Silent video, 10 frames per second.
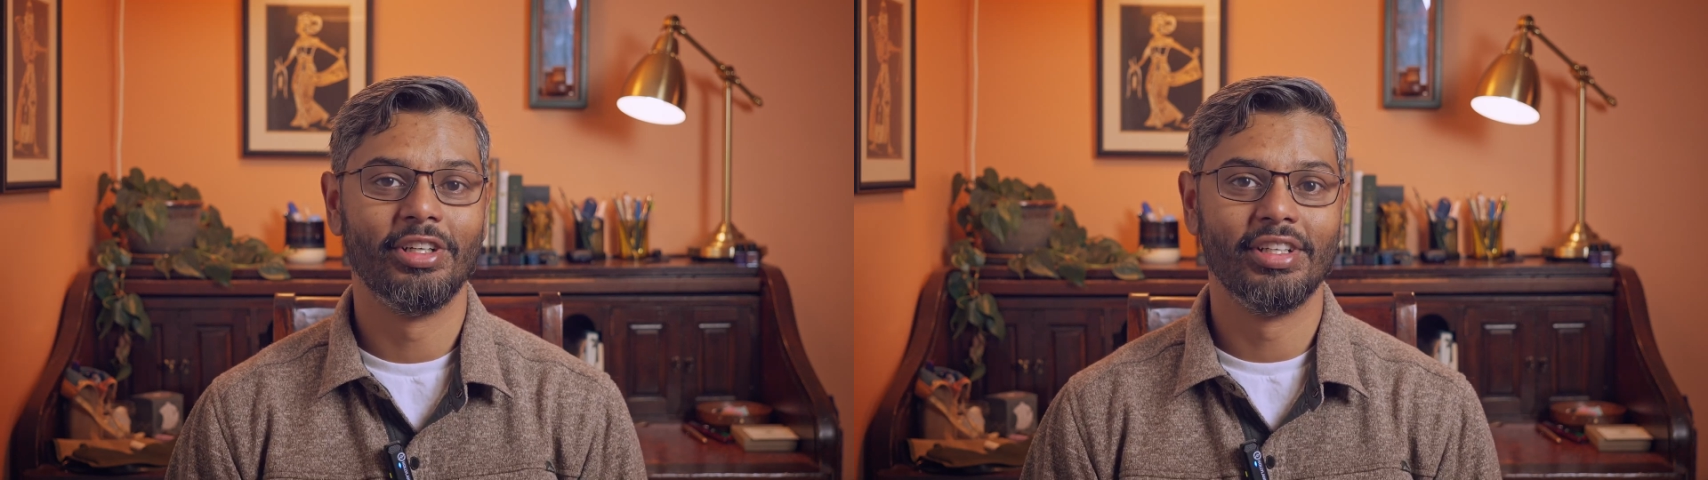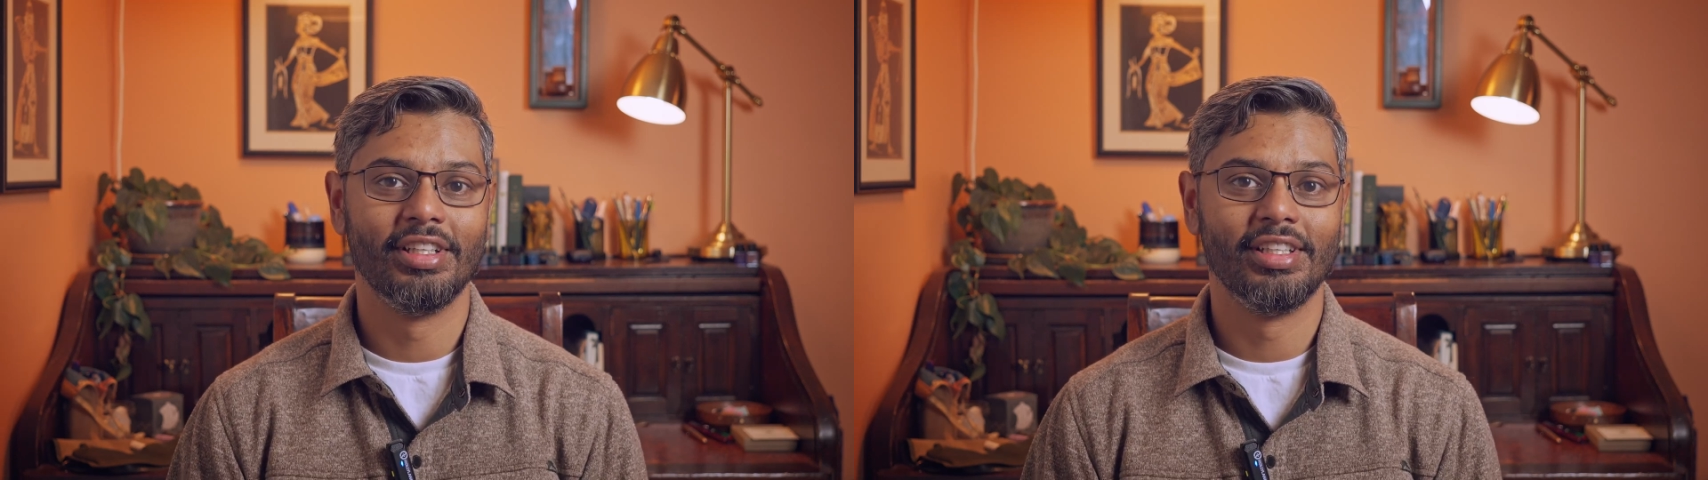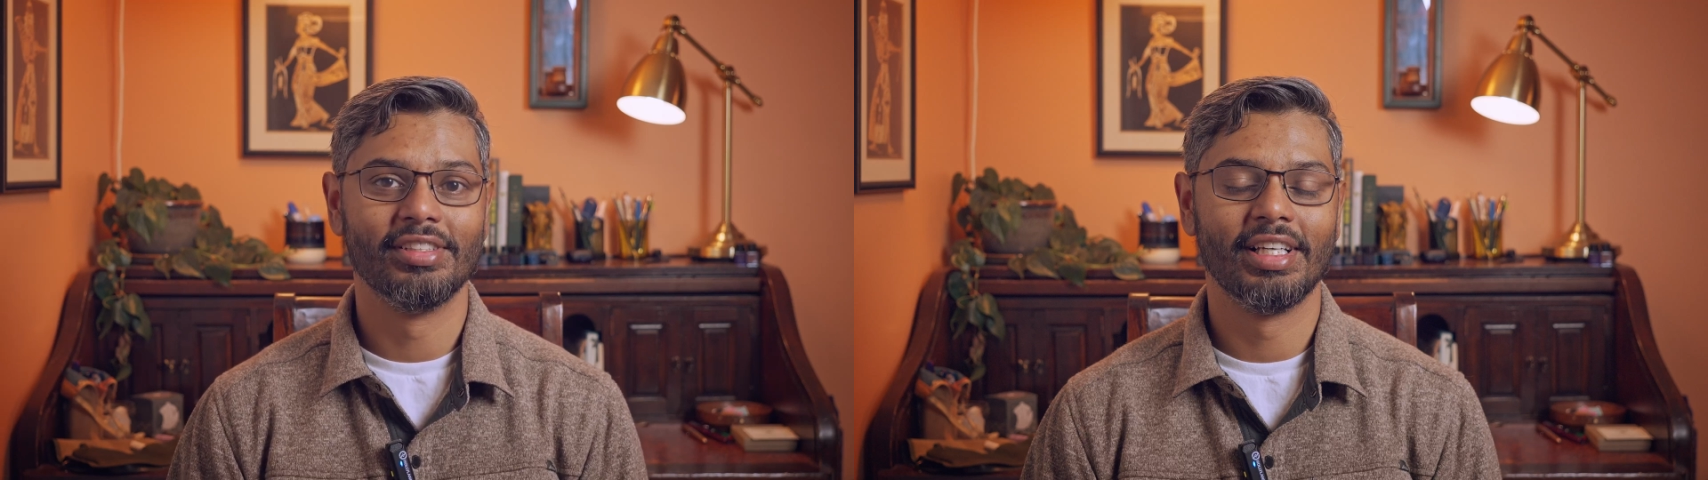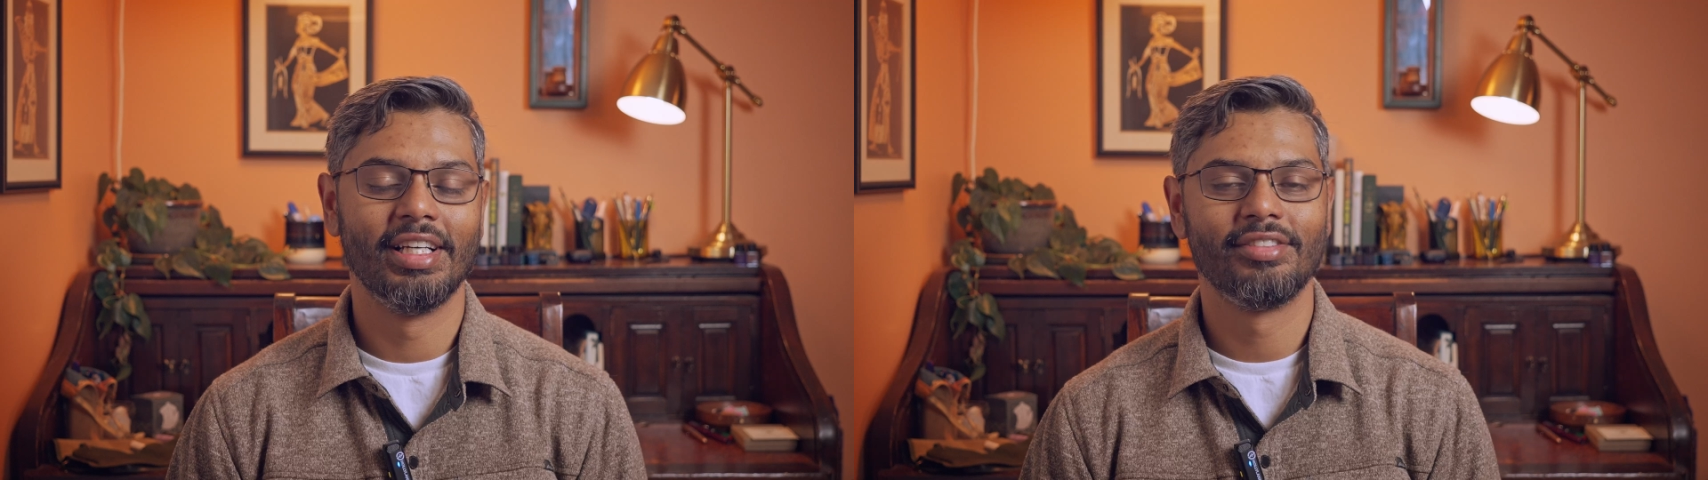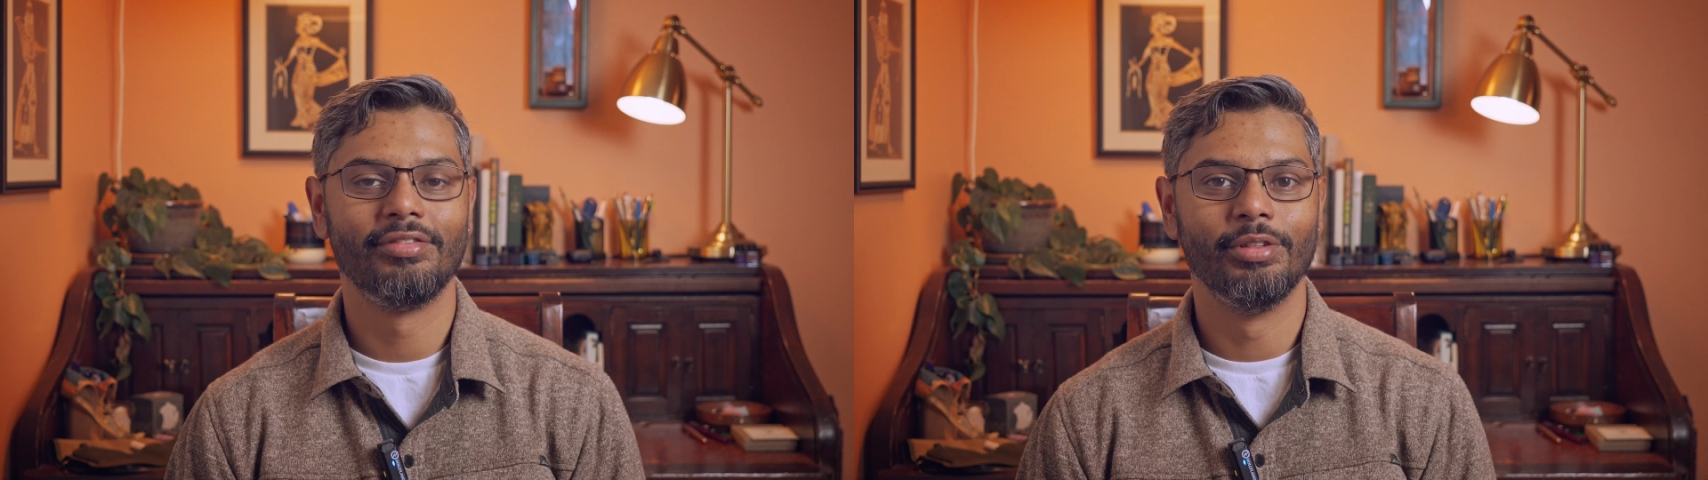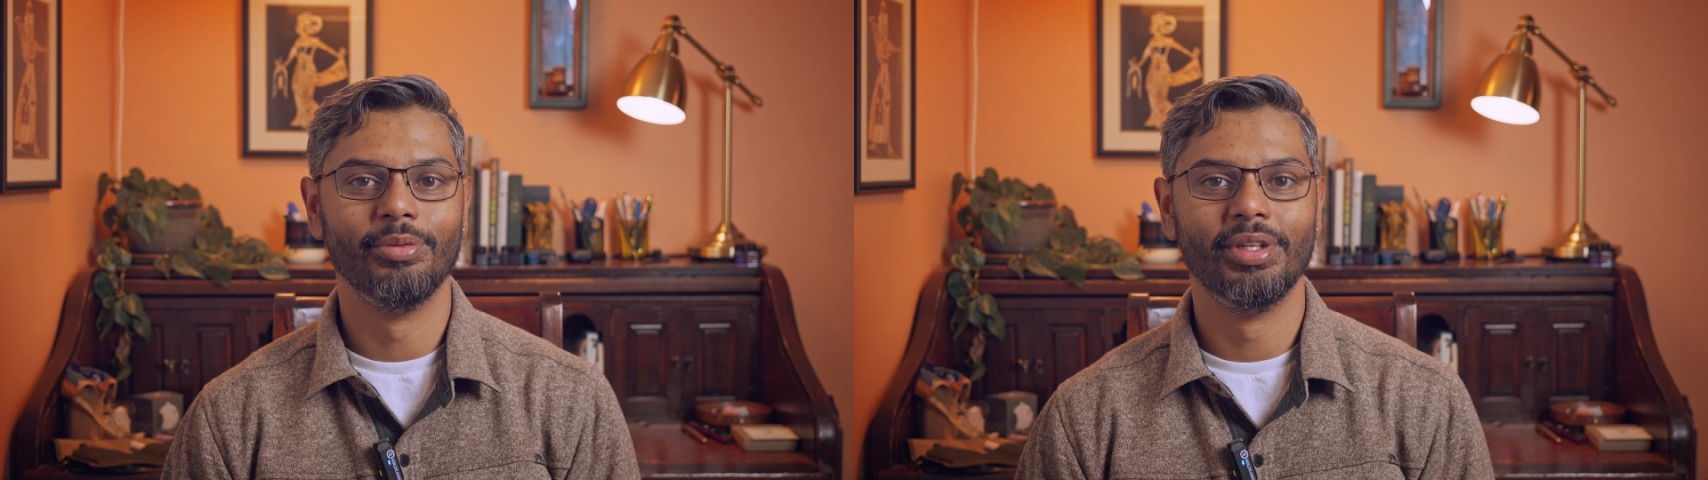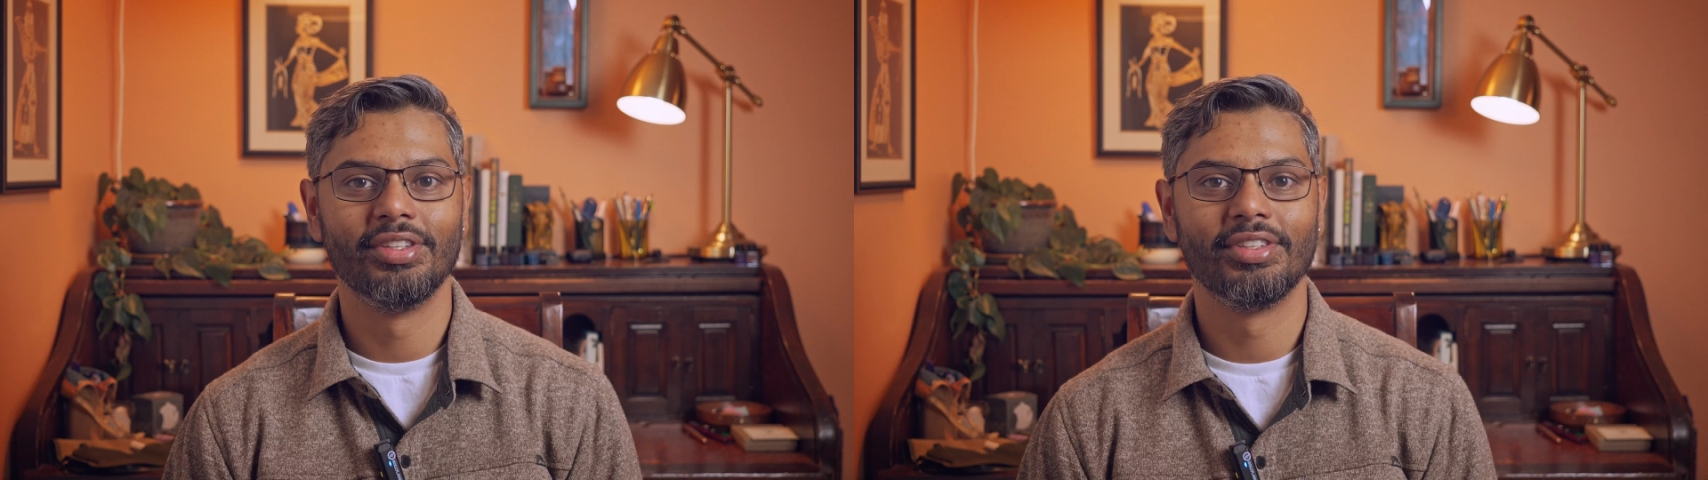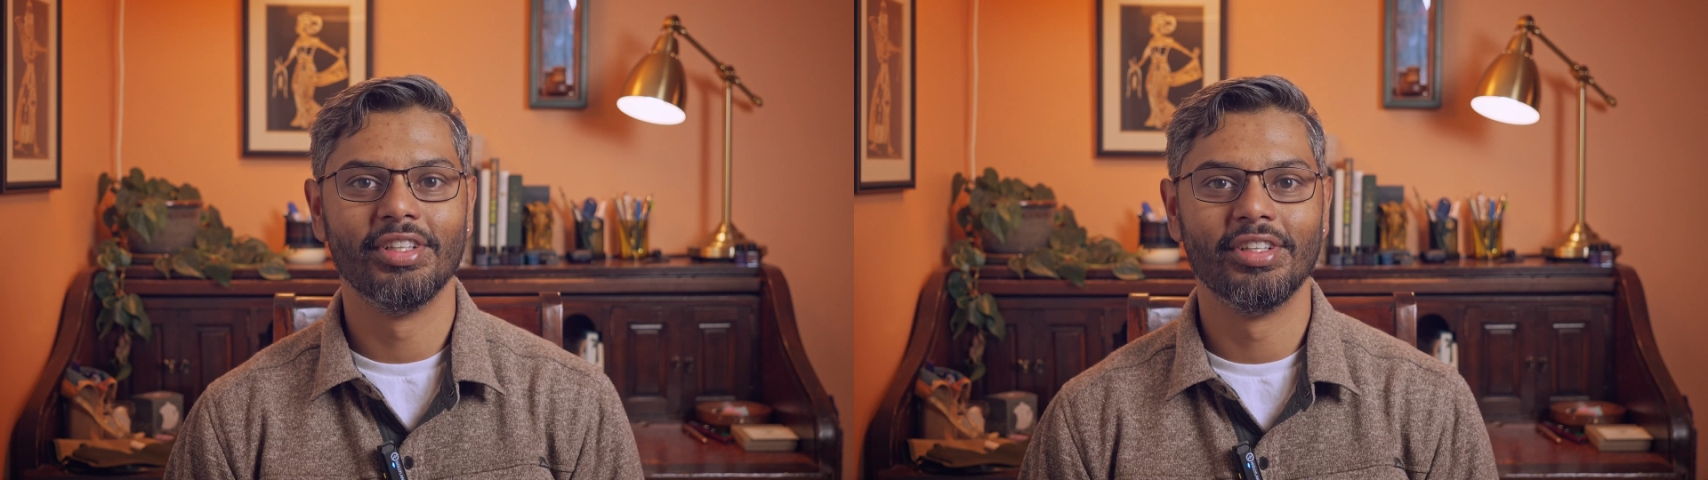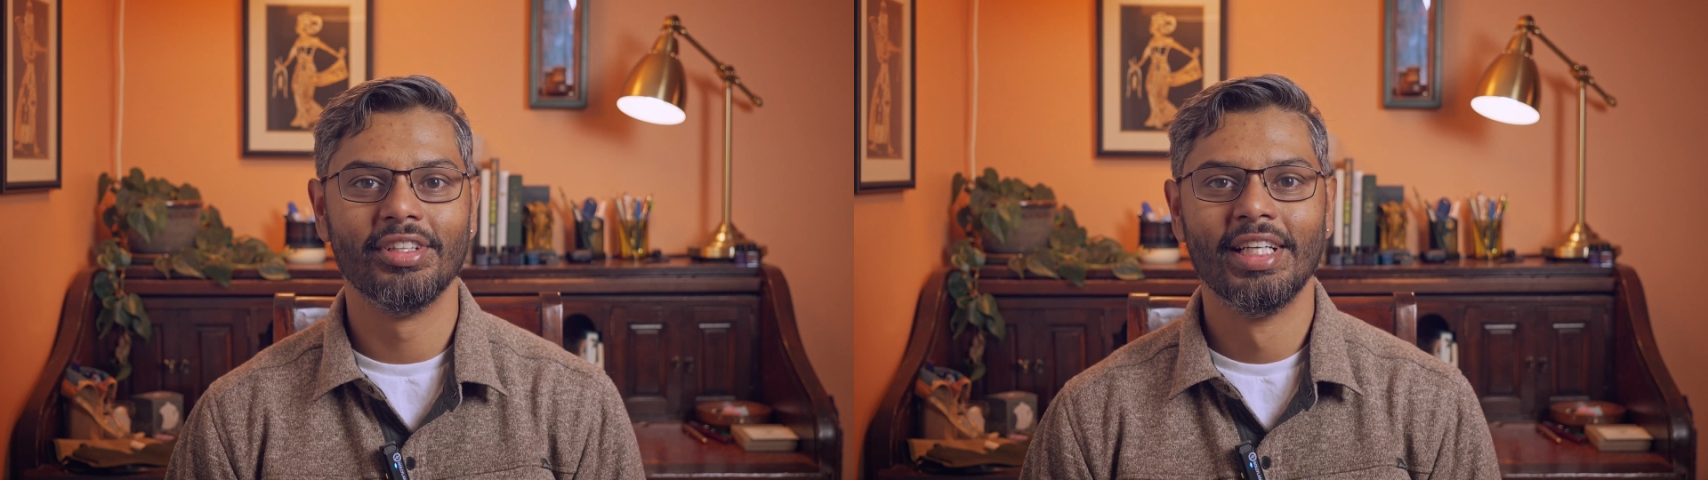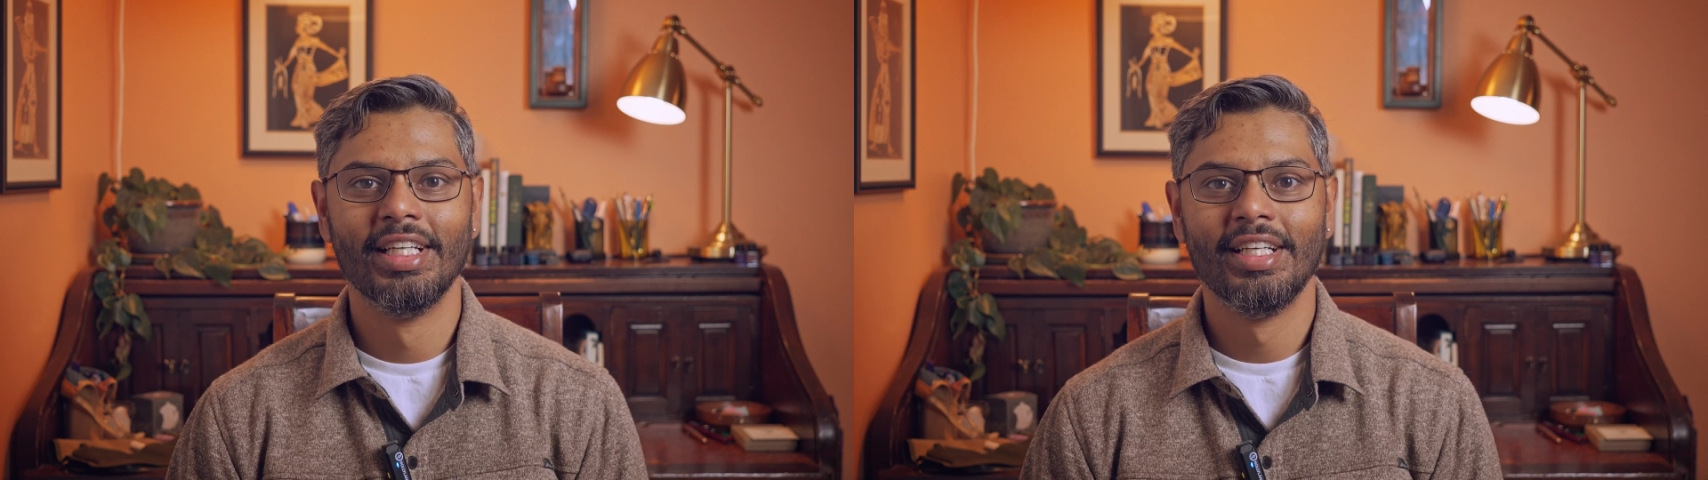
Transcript: on in these last few weeks here.